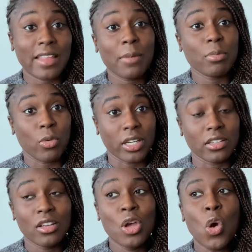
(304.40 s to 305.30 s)
that point
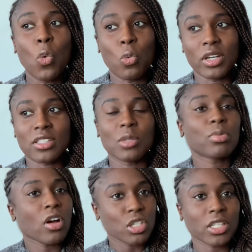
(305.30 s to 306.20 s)
was the
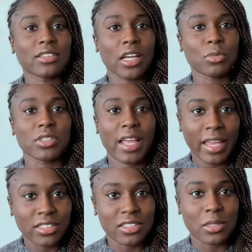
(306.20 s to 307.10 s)
project that was
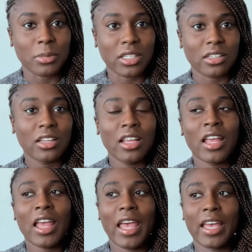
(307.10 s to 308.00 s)
handed to me.
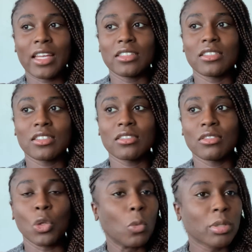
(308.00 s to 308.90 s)
And
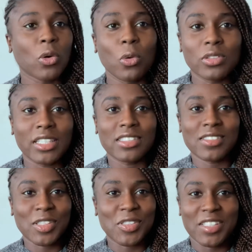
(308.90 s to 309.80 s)
lo and behold, I did
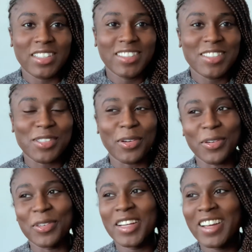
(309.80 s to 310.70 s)
succeed.
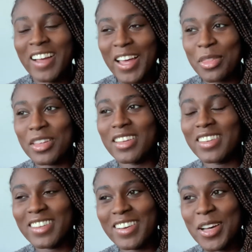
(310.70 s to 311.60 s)
So I
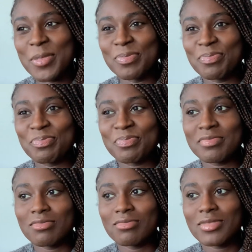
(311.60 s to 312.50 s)
think
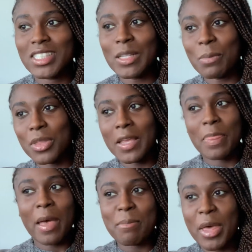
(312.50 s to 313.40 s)
something in
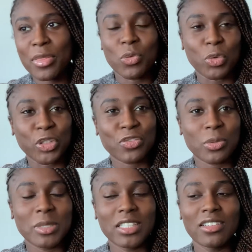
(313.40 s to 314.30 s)
that method worked for
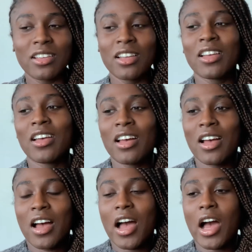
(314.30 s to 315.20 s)
me.
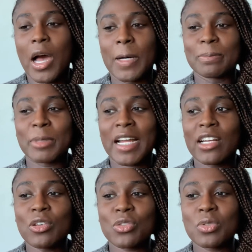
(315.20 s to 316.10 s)
But I'd
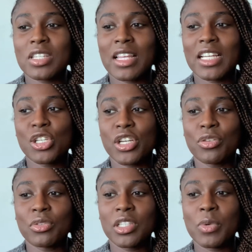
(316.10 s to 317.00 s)
also say that
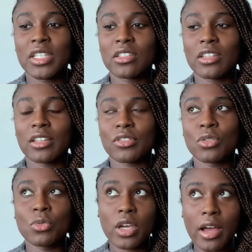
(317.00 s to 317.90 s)
generally when you
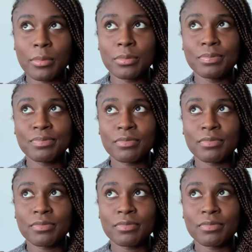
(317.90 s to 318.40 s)
come